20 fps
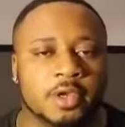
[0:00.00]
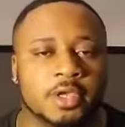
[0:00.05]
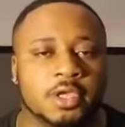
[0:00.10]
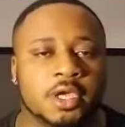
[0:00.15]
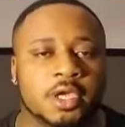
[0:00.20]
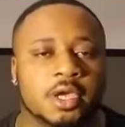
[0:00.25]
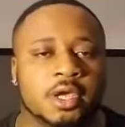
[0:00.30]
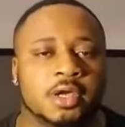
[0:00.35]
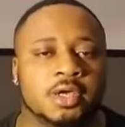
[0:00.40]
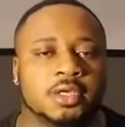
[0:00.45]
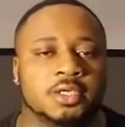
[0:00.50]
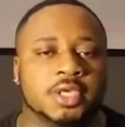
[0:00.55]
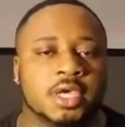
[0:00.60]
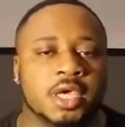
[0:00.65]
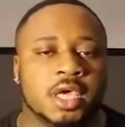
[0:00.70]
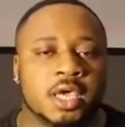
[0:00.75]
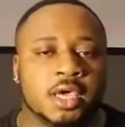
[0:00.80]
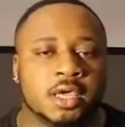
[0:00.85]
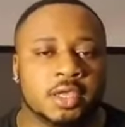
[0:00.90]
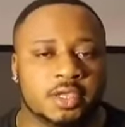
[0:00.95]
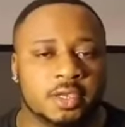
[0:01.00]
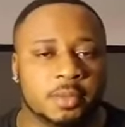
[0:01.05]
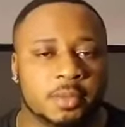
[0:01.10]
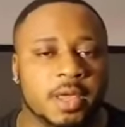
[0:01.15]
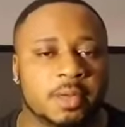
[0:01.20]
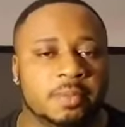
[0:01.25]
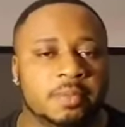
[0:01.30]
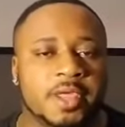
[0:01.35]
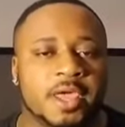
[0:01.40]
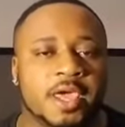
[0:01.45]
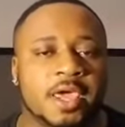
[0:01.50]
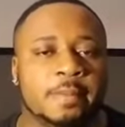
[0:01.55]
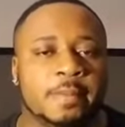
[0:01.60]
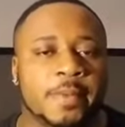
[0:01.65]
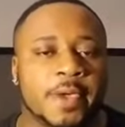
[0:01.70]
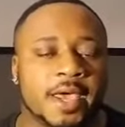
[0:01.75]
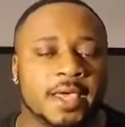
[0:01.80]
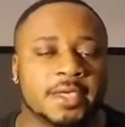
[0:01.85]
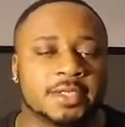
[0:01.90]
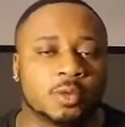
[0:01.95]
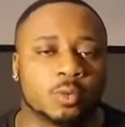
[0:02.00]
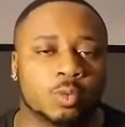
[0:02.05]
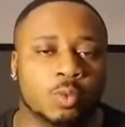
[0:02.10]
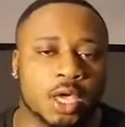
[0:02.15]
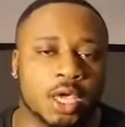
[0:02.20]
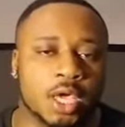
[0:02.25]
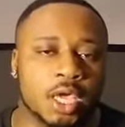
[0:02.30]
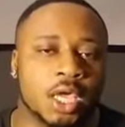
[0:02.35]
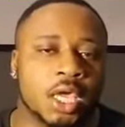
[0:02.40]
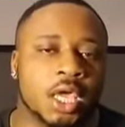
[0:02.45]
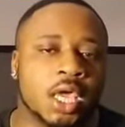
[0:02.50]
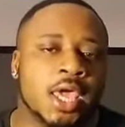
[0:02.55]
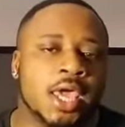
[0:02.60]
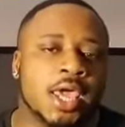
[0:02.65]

years until my dad passed away,